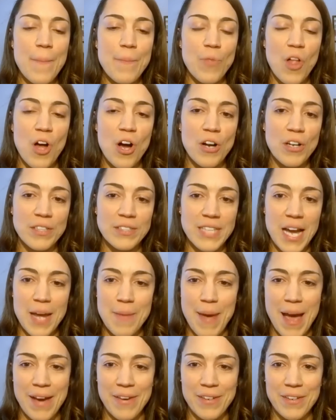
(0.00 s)
long
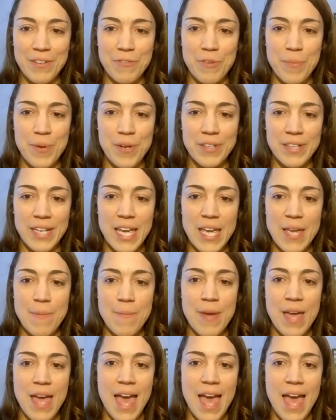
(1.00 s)
timeout in a football game,